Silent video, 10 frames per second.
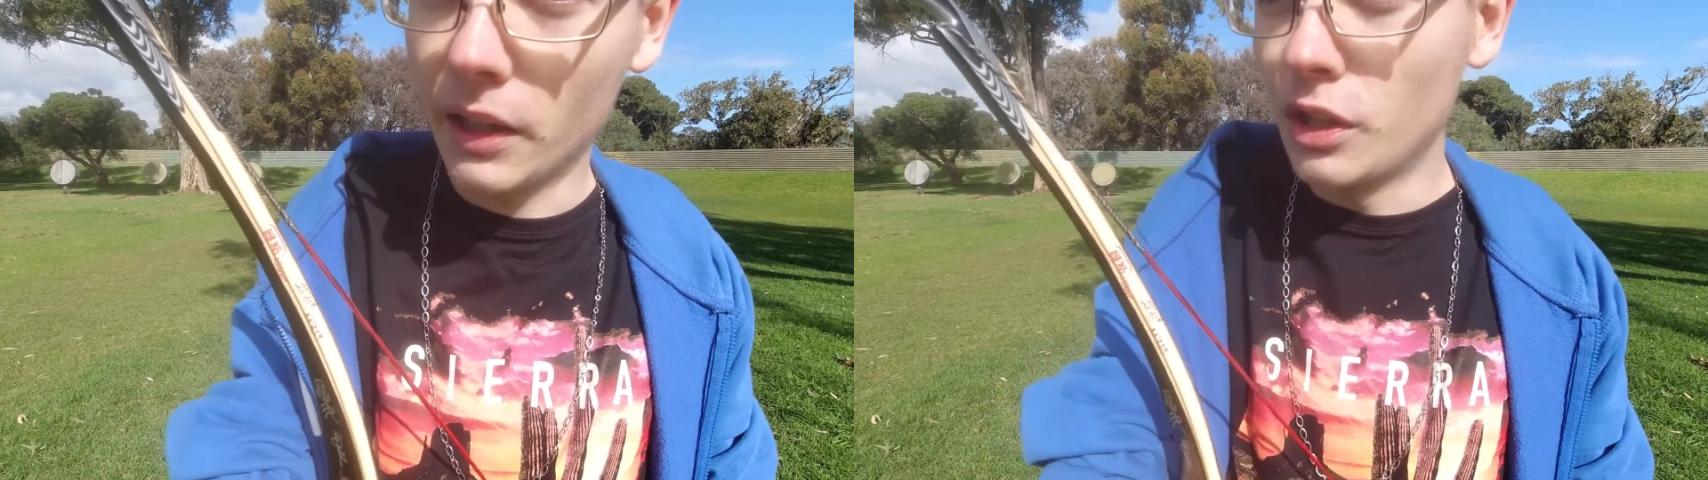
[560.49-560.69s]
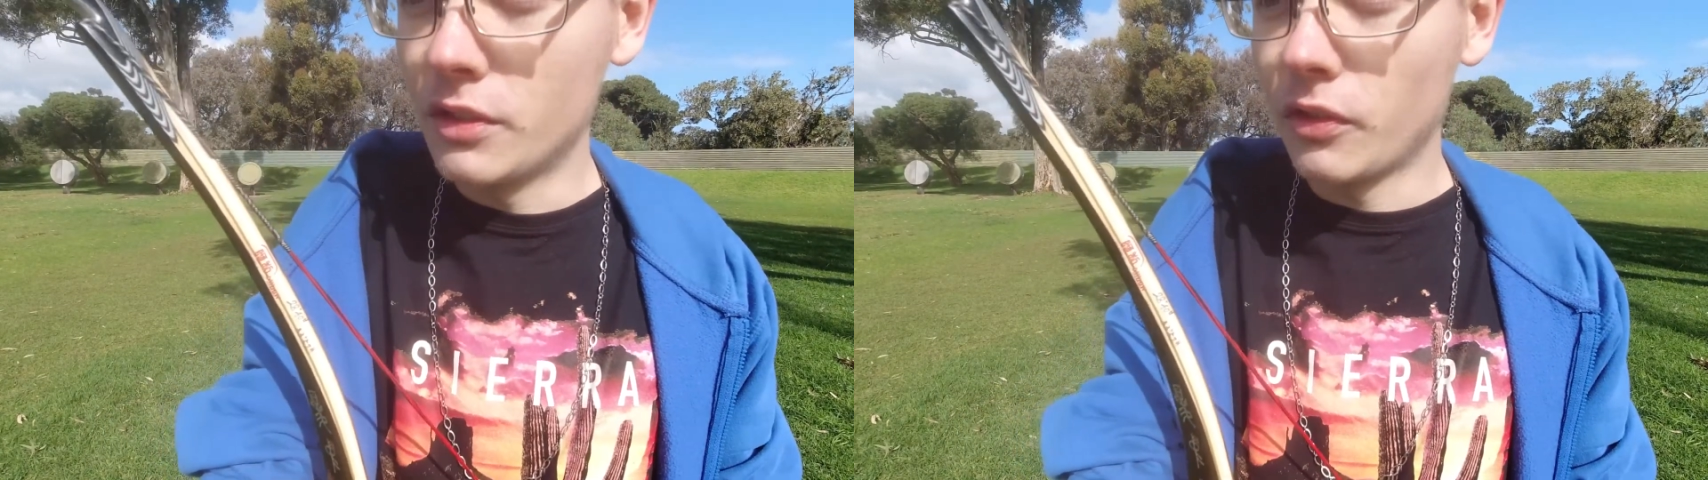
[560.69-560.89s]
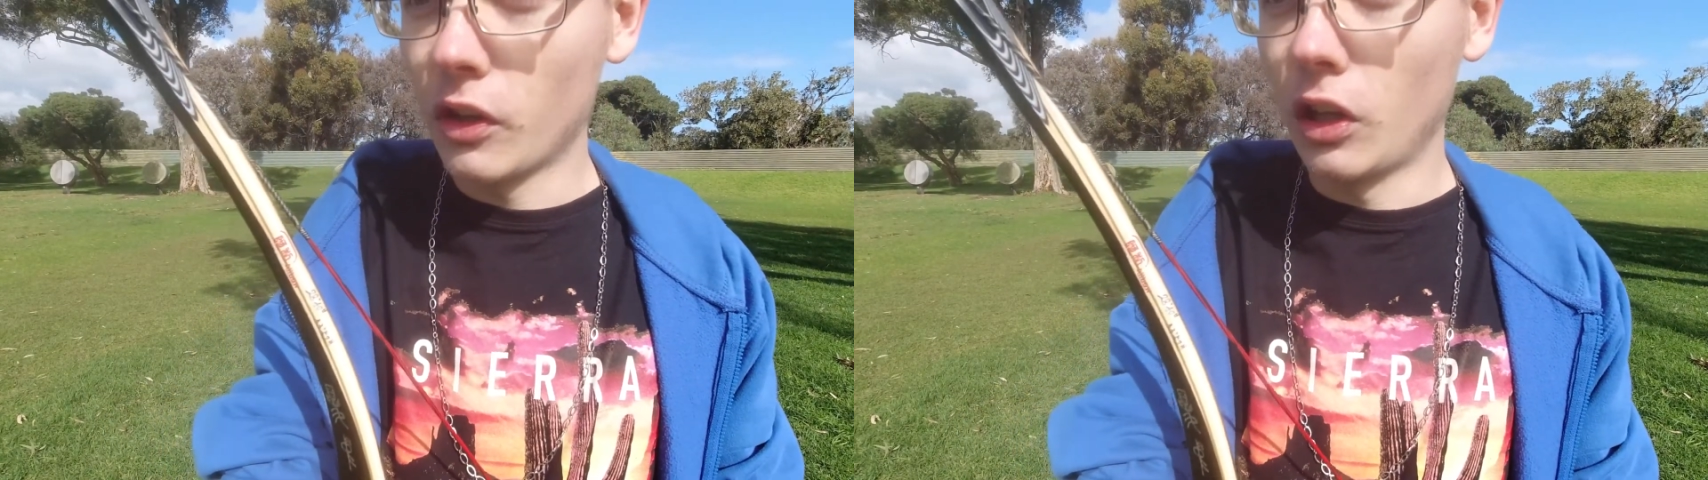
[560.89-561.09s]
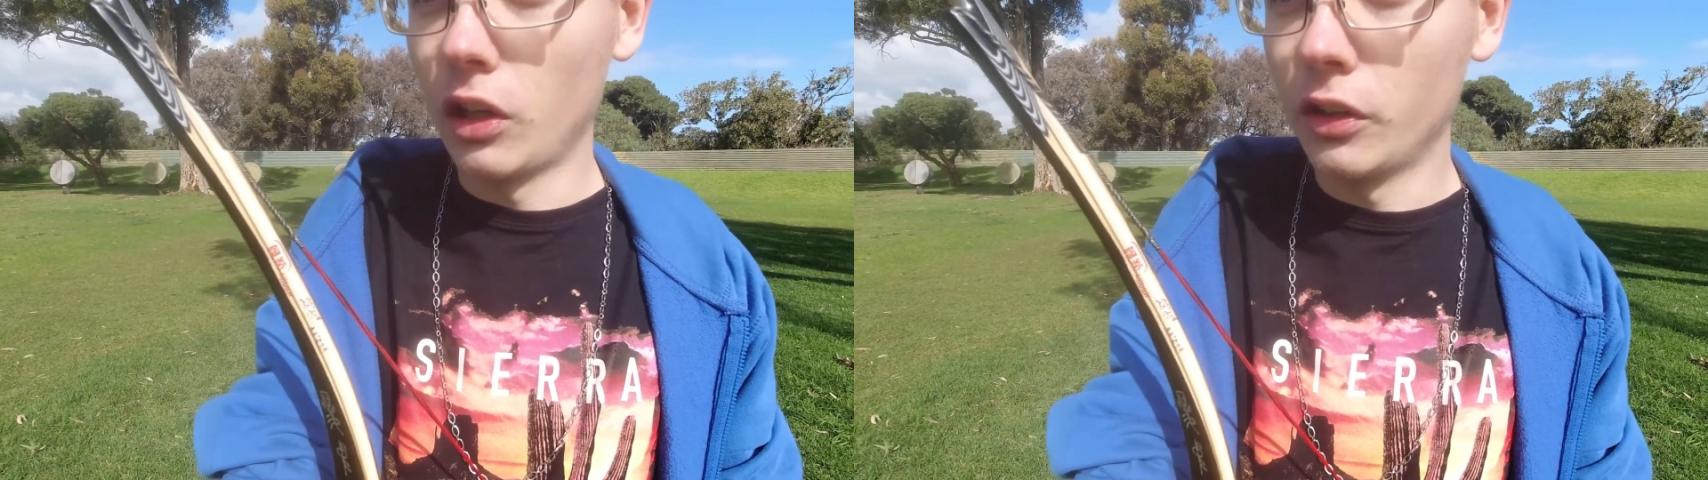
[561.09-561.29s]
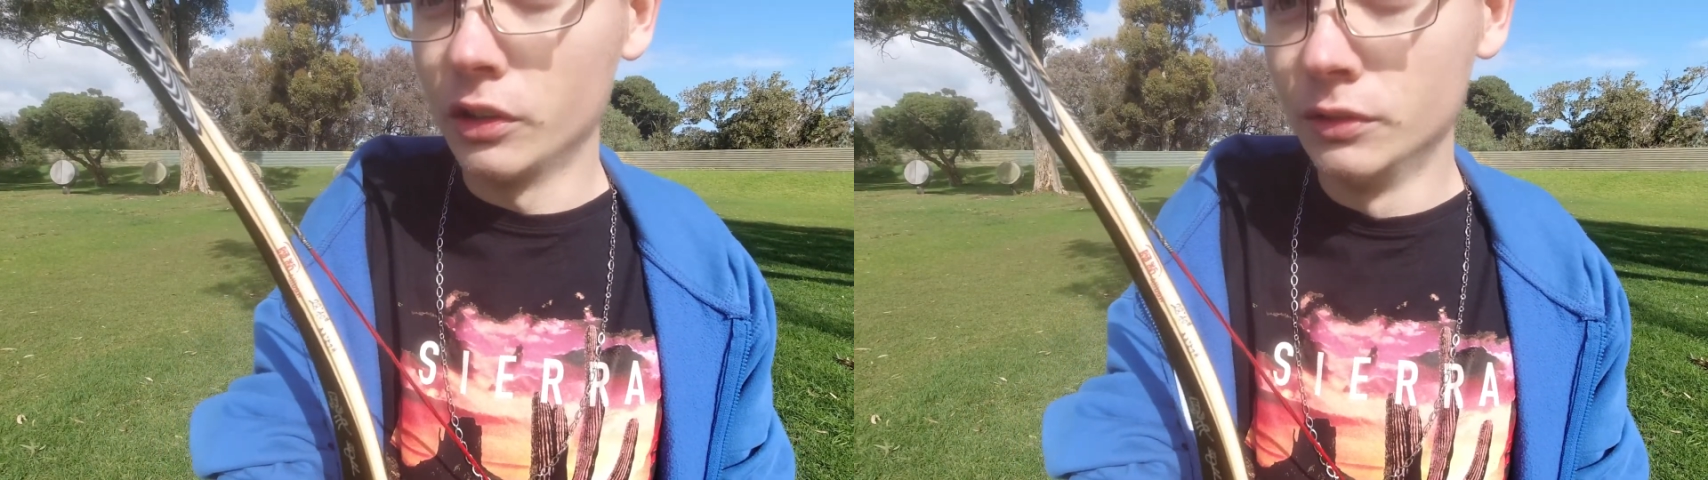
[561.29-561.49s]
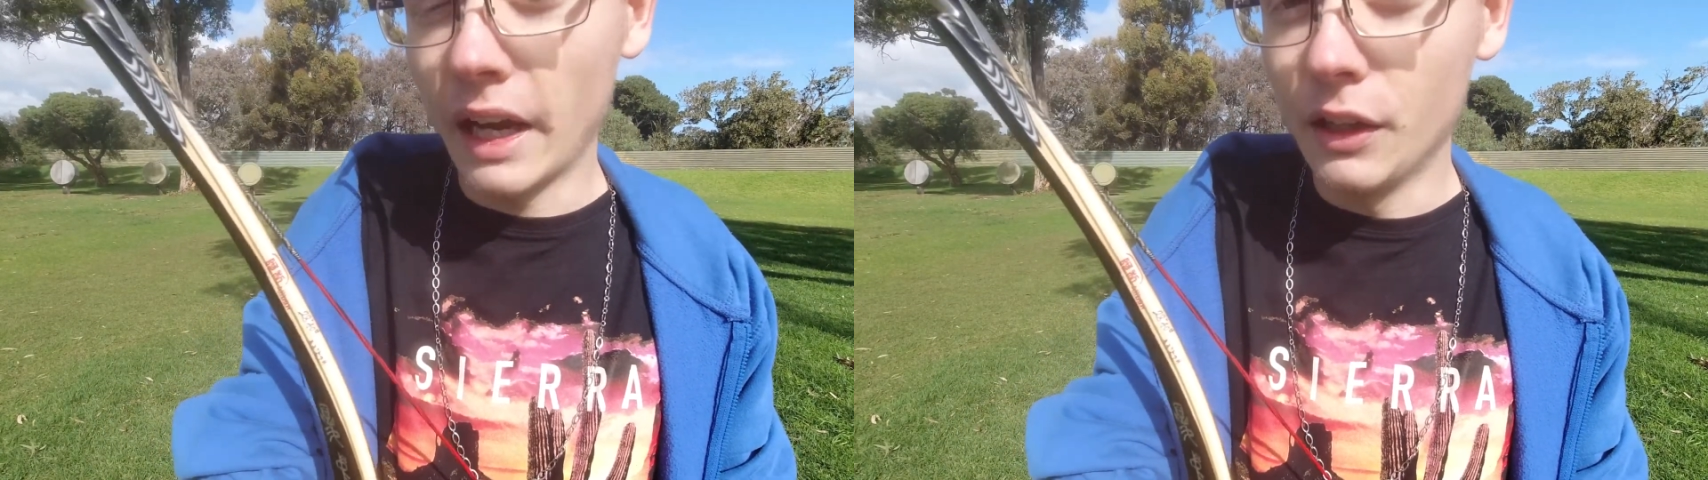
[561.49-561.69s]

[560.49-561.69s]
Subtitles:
transfer the load, and